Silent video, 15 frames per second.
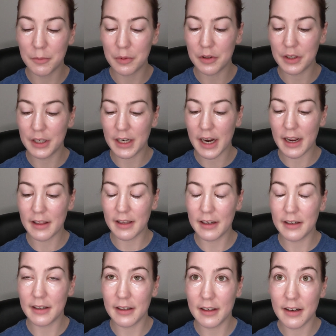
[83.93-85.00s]
putting
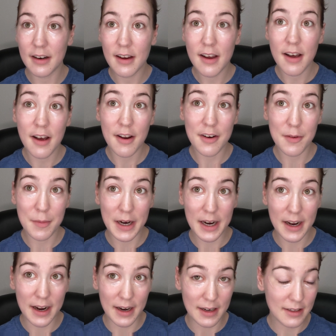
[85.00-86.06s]
highlighter under my
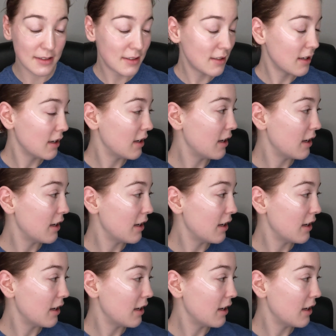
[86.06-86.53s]
eyes